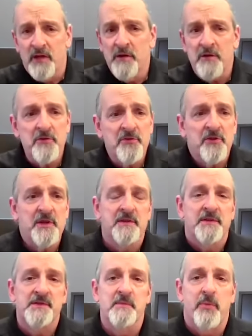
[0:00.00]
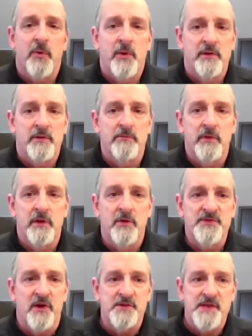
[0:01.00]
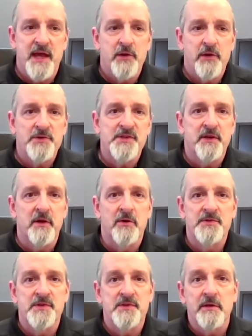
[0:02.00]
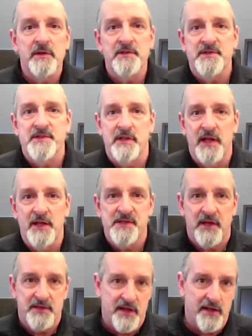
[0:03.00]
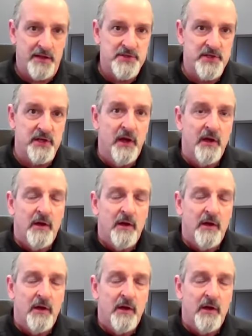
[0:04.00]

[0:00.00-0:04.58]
Another thing that's important, as far as accuracy goes, is look into the lens technology.